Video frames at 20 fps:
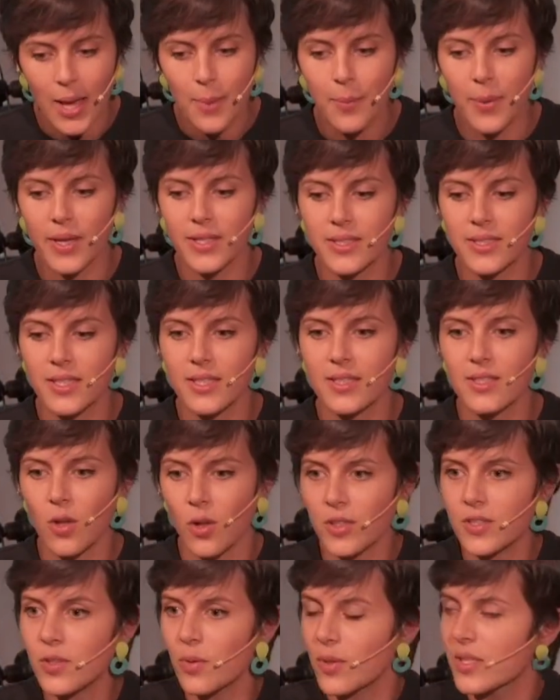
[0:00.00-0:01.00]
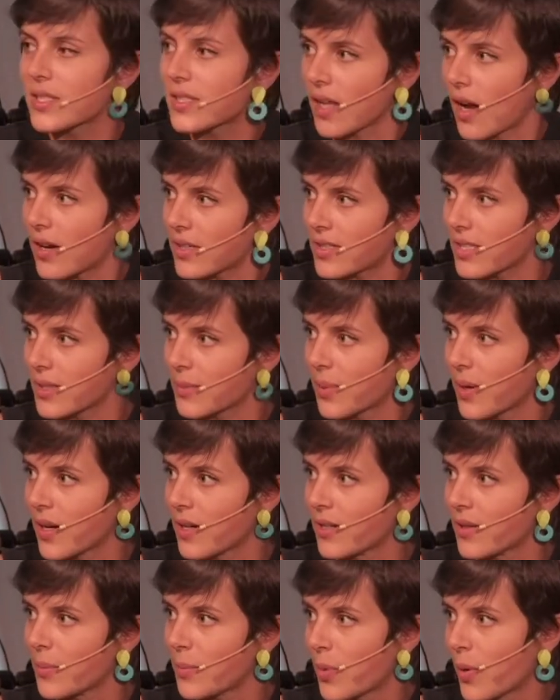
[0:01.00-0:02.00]
But it's also a starting
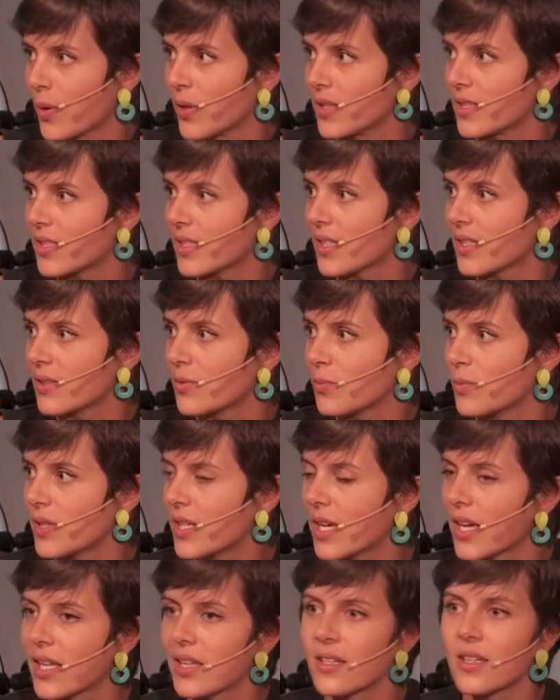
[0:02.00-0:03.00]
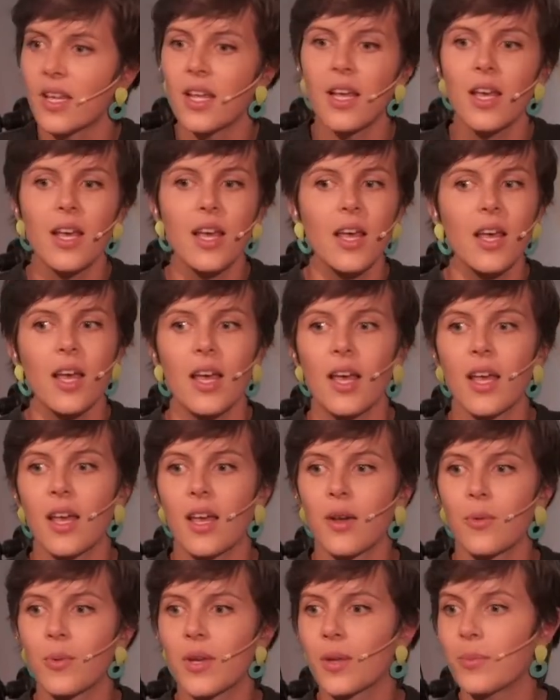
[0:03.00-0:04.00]
point, and we can
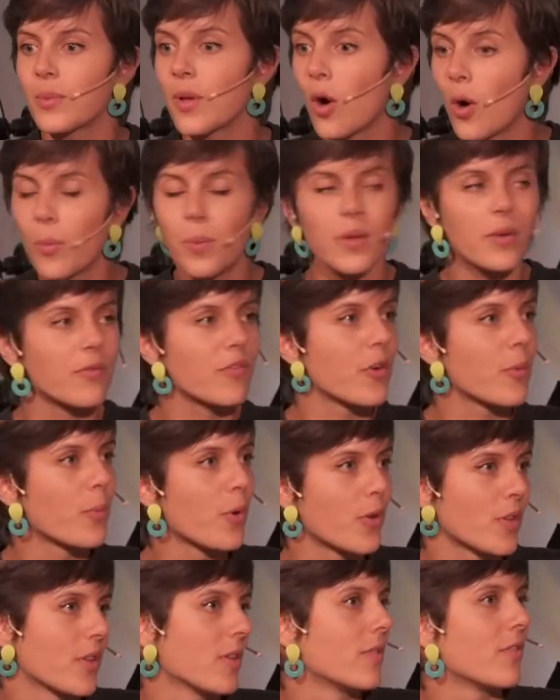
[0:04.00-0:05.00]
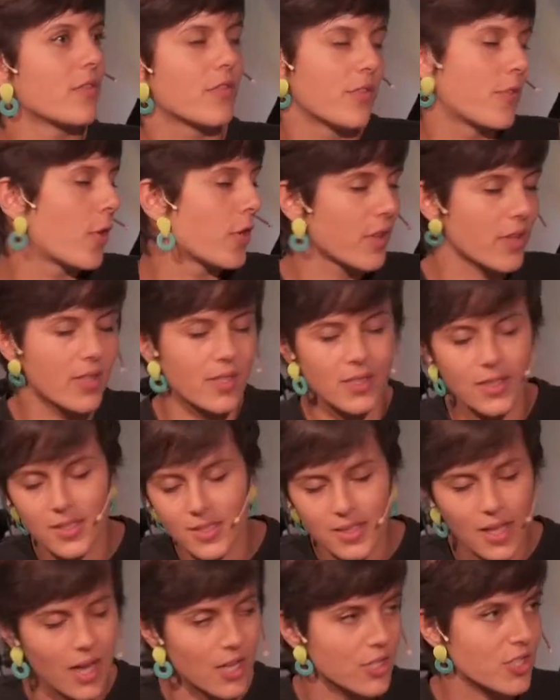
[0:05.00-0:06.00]
be open further
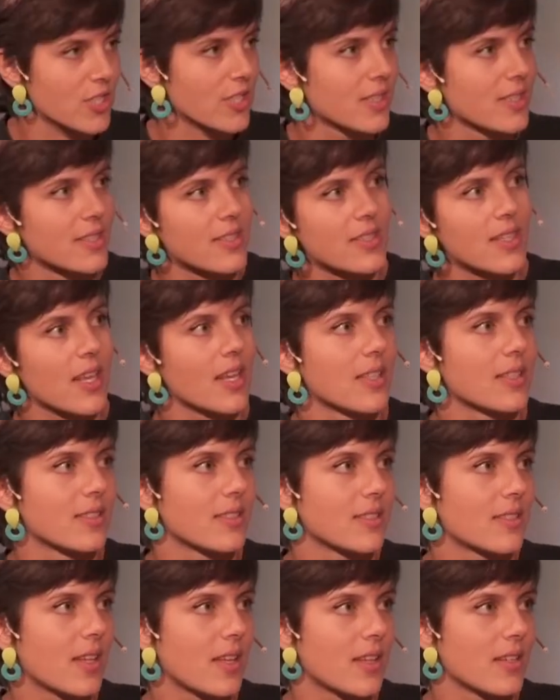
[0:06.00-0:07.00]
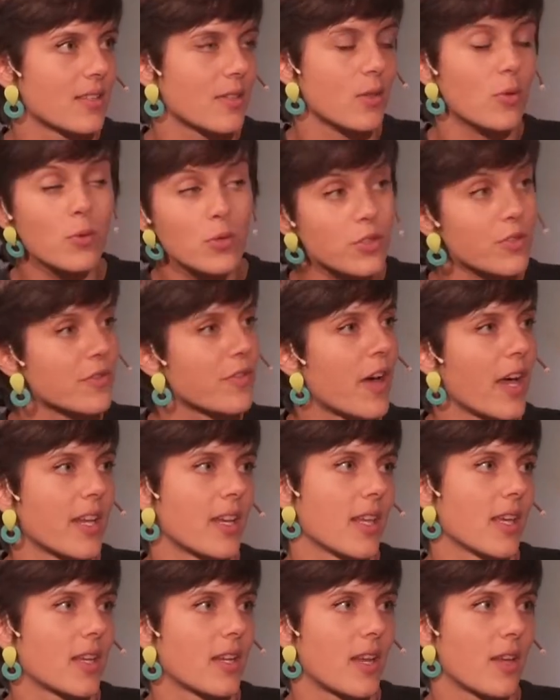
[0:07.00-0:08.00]
discussions and solution
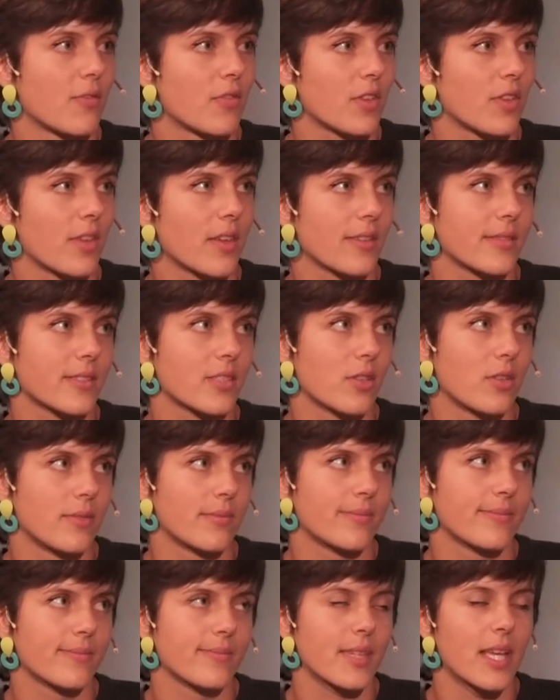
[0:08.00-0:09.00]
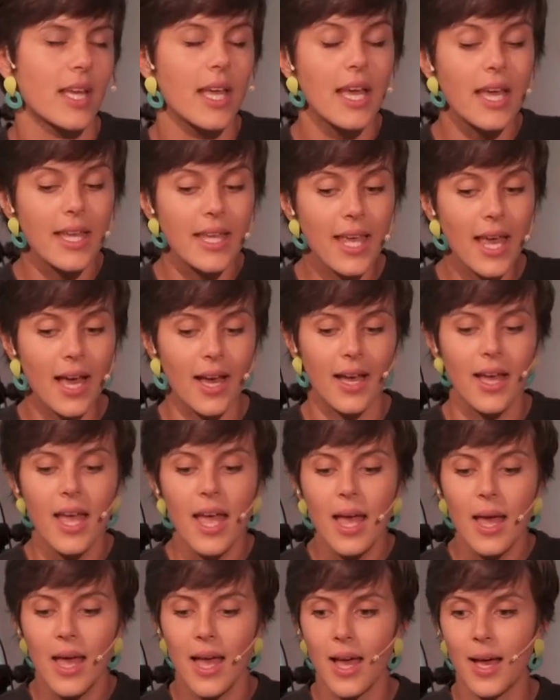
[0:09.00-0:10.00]
finding and everything. So. Yeah,
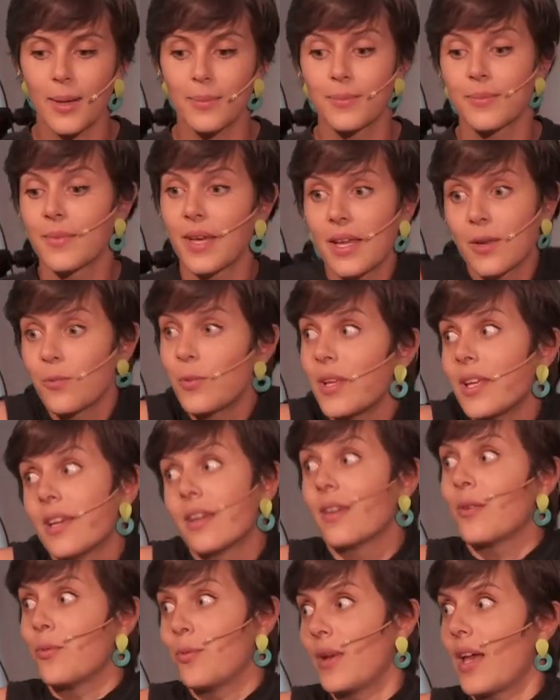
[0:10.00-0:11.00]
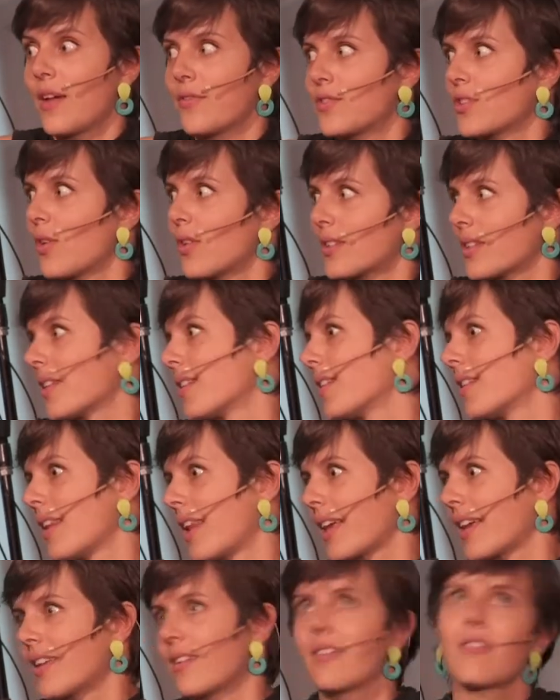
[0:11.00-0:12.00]
and we have talked
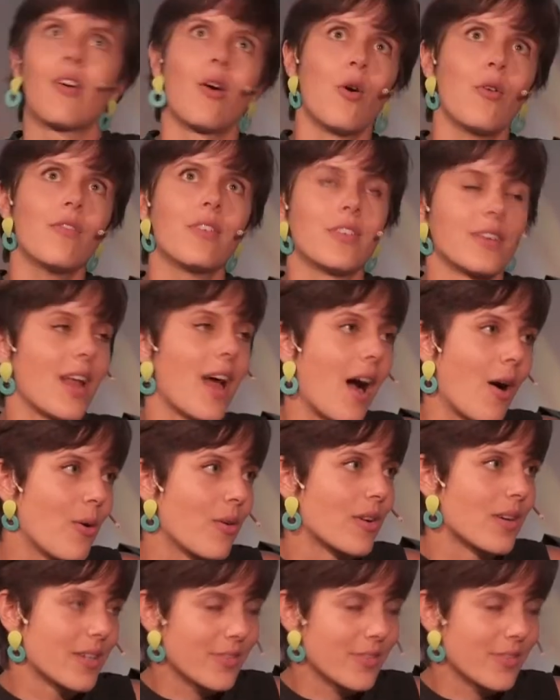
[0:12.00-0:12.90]
over an hour.